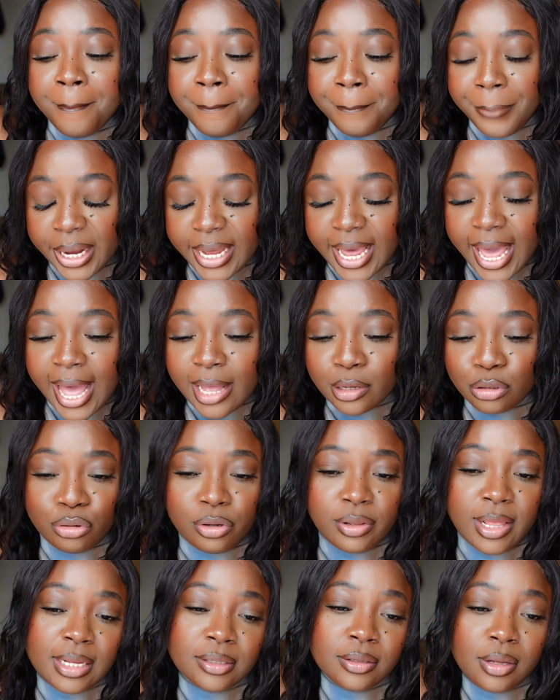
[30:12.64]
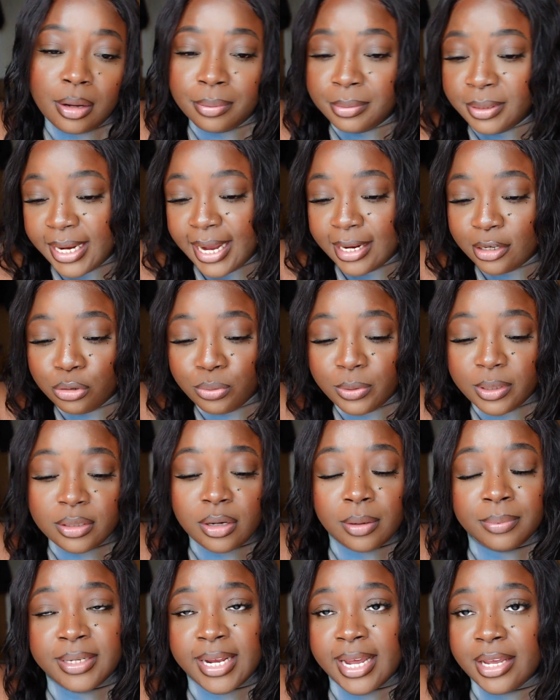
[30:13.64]
But yeah, so that's the update. I just wanted to
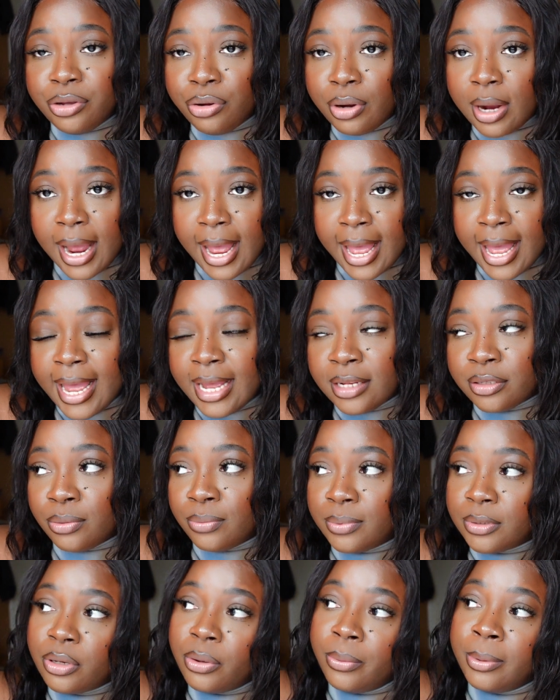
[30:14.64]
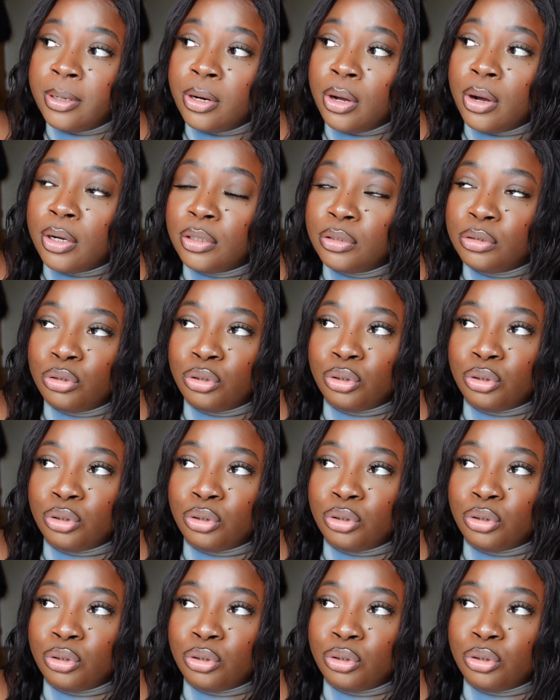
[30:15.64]
update you guys on what's going on.